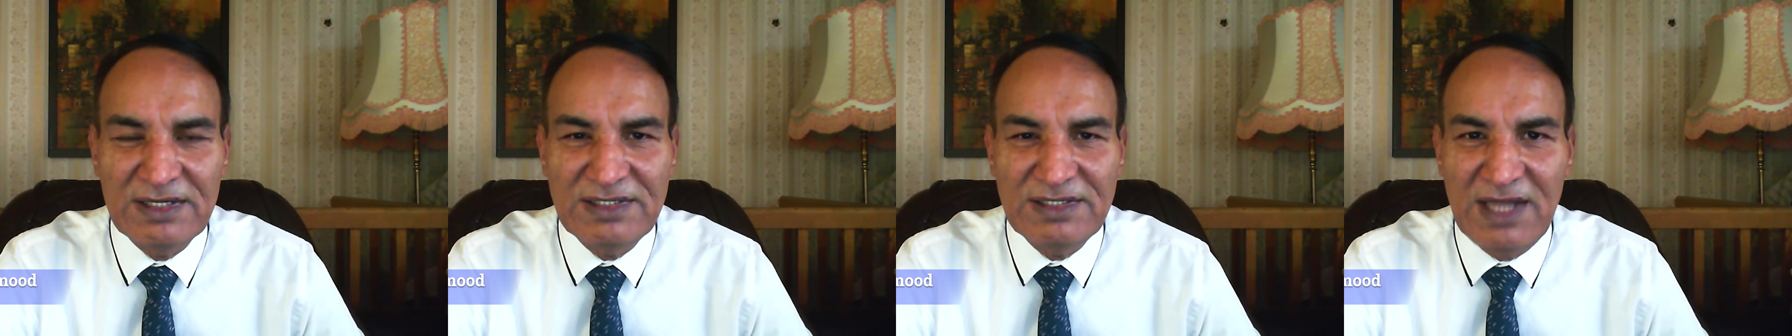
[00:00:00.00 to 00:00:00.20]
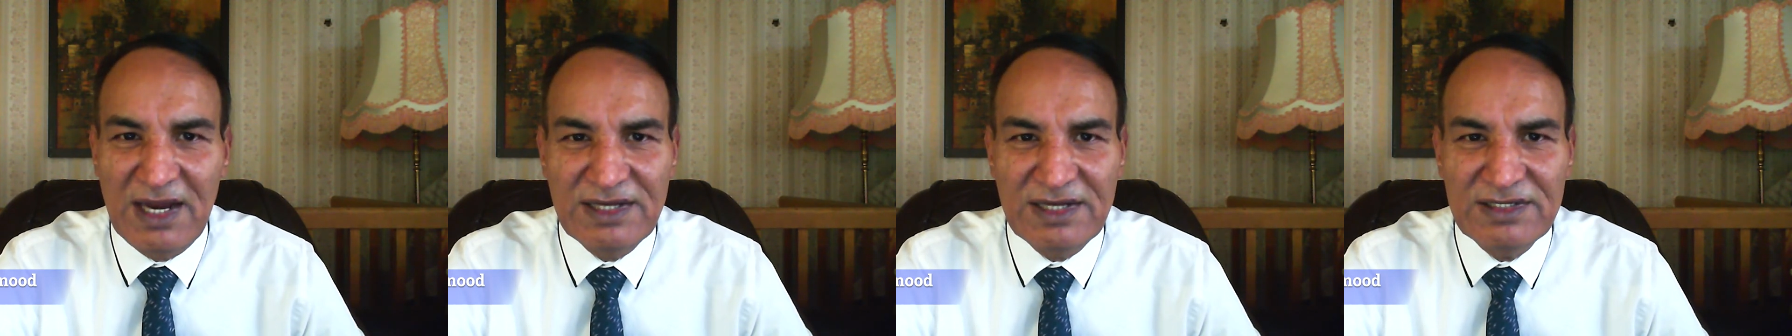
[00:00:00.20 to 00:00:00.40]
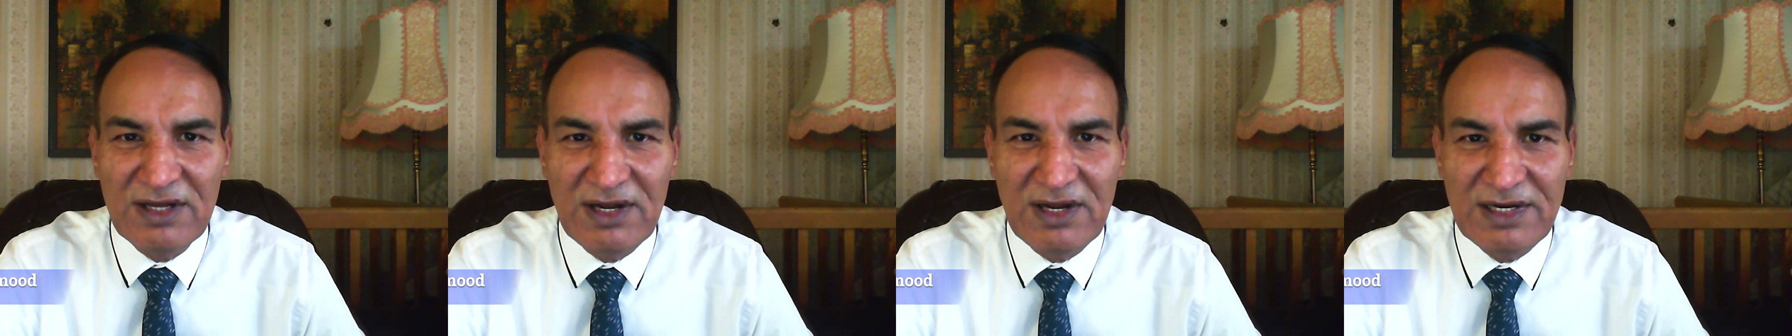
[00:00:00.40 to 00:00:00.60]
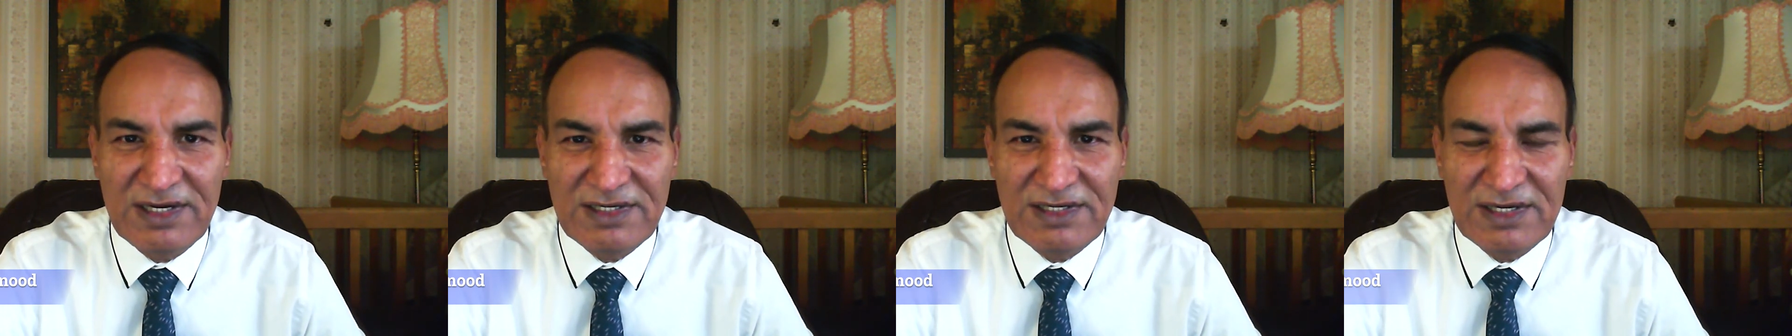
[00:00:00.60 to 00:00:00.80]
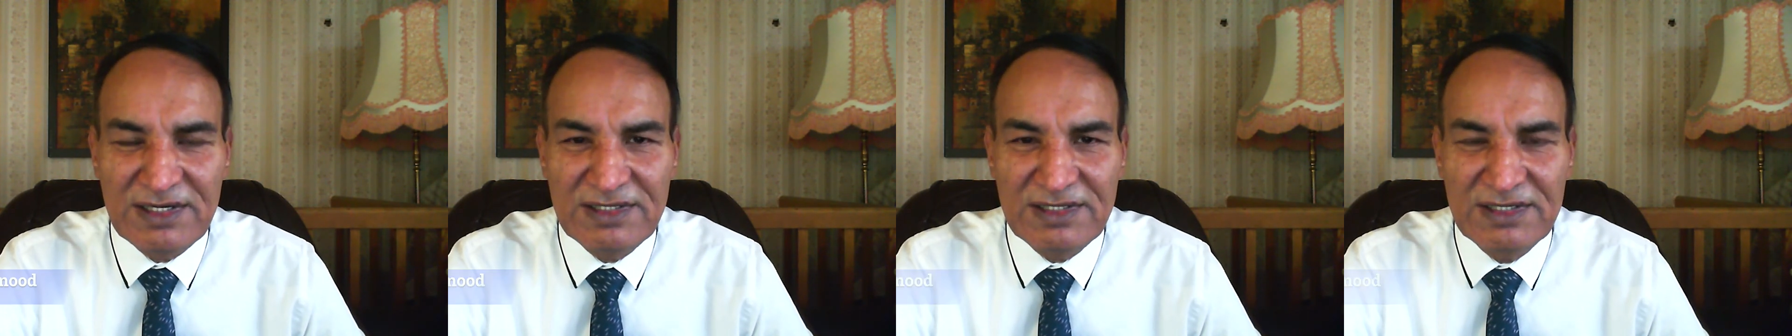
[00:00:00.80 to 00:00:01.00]
That's all
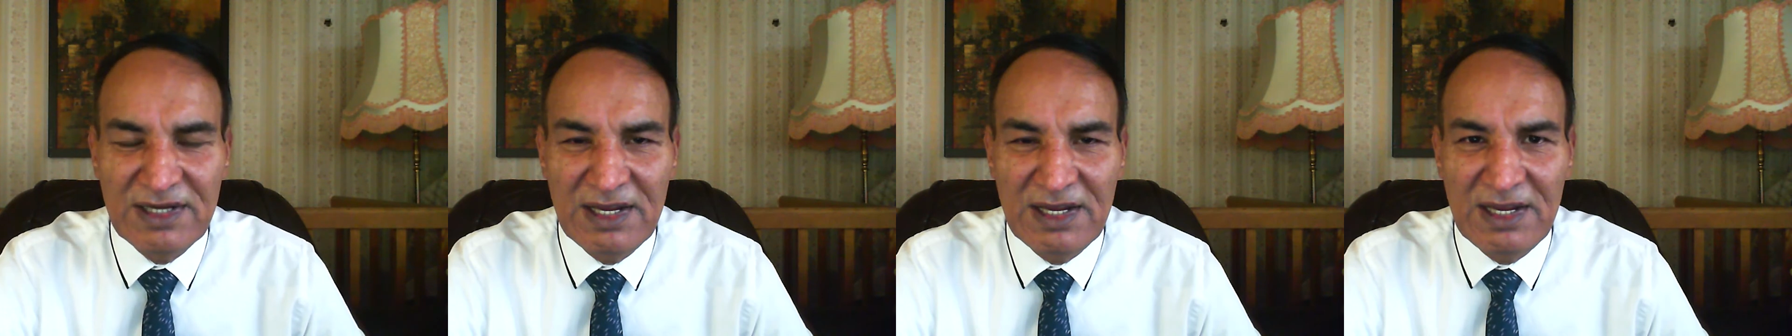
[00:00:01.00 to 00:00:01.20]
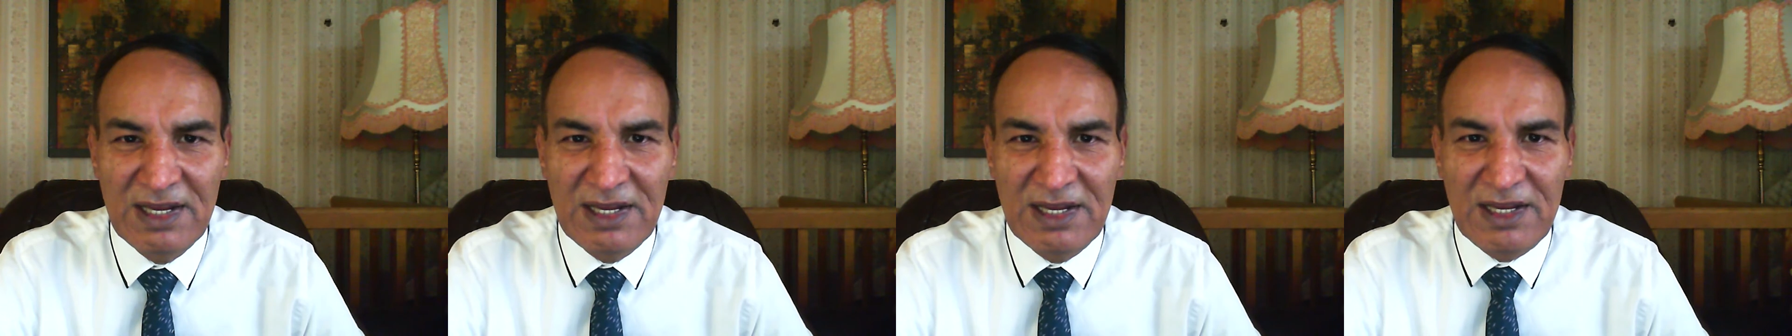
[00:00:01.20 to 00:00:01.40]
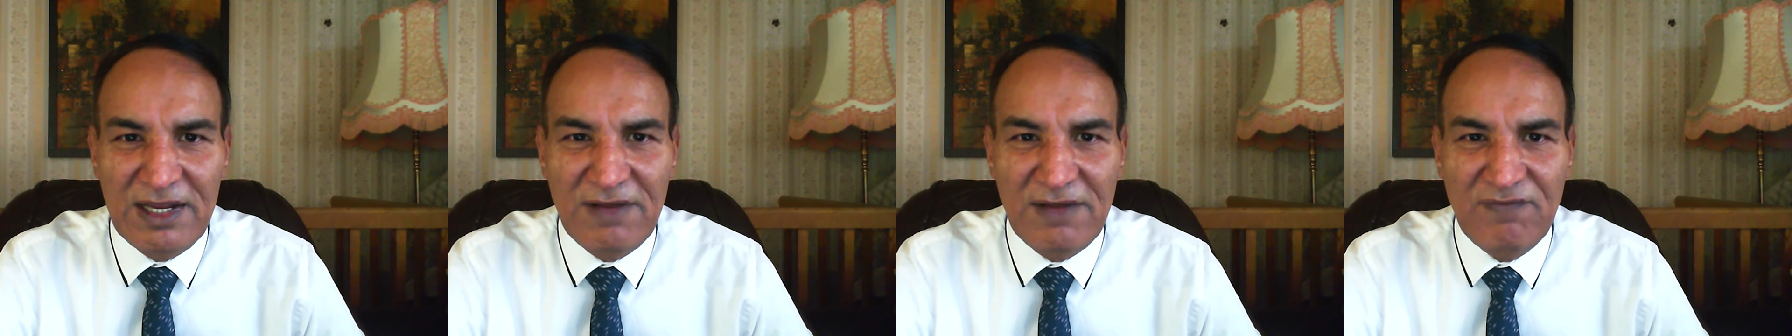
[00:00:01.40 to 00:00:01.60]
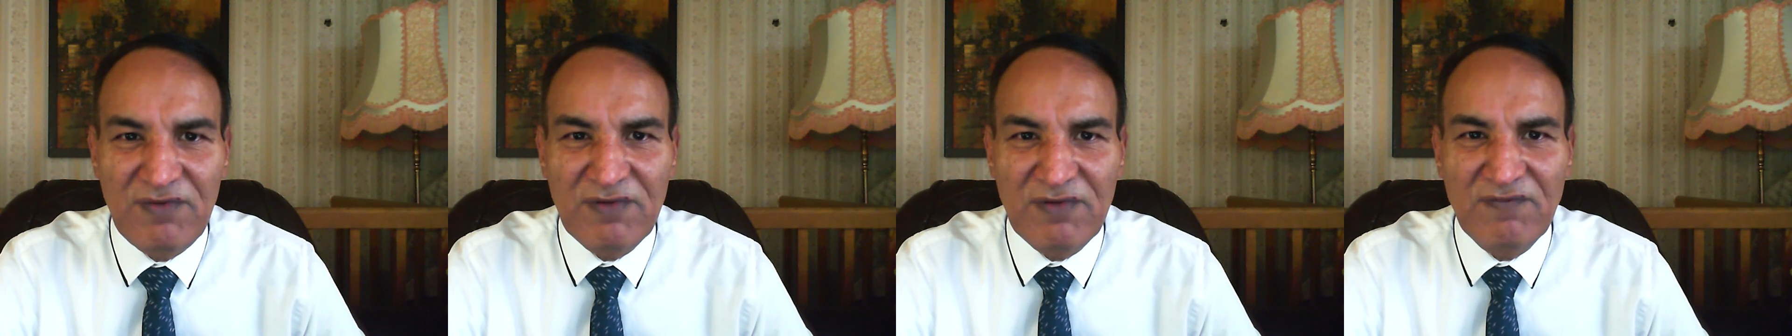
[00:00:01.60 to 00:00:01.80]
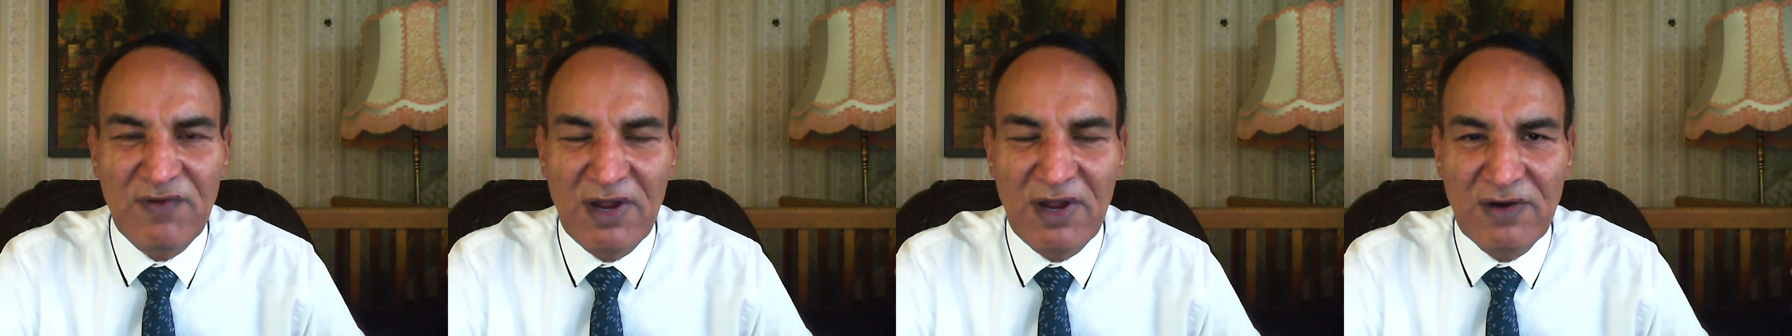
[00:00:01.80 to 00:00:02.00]
it is if
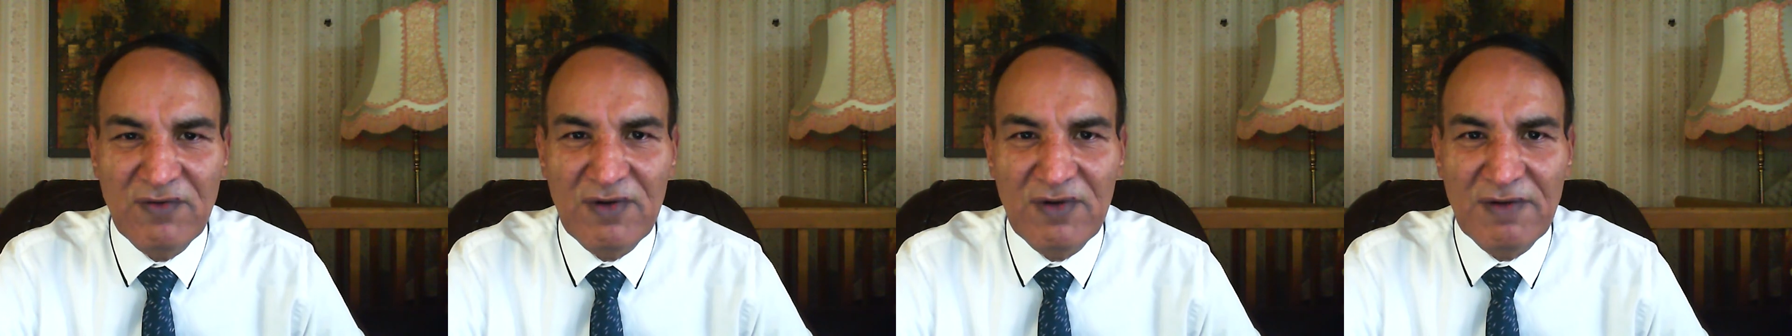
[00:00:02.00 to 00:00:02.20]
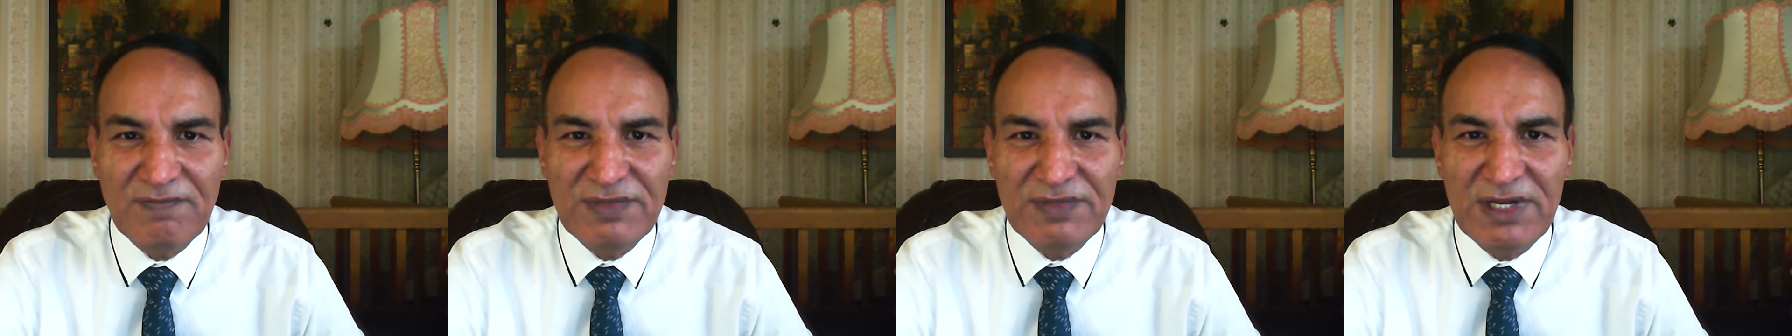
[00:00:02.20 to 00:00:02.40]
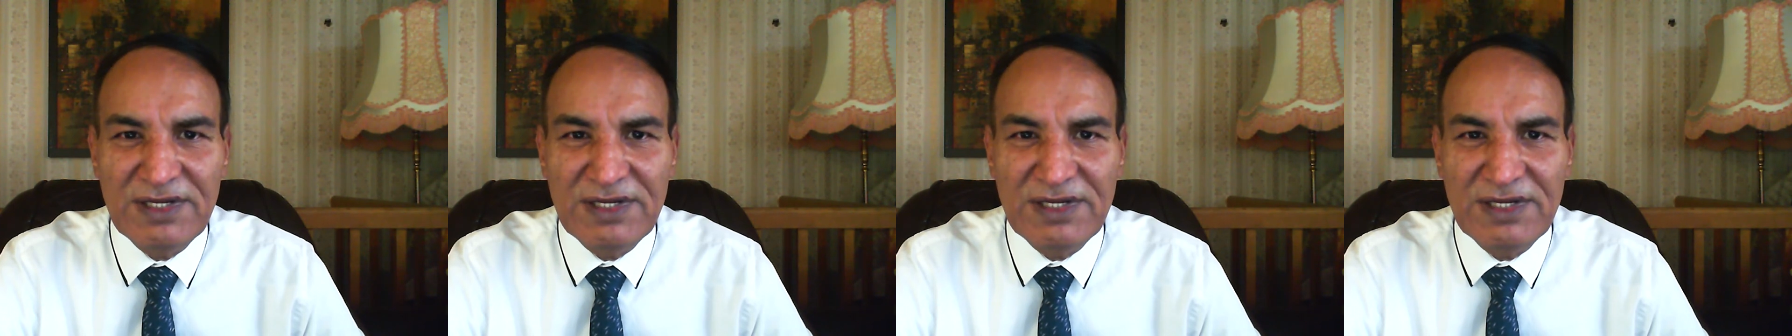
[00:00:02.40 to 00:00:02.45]
we follow up